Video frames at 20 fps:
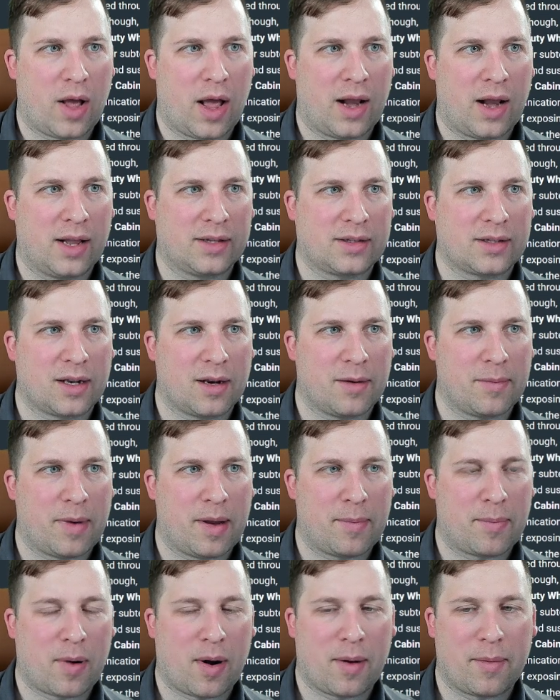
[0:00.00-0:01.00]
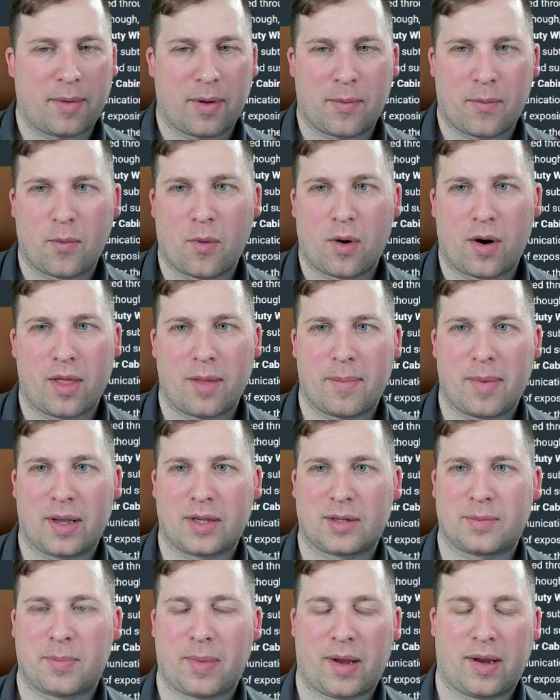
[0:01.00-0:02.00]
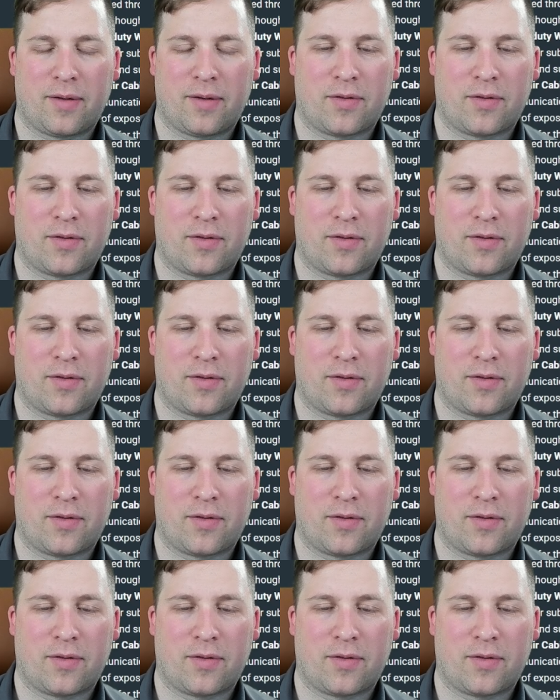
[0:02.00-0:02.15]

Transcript: and it's going to be probably one of the best bang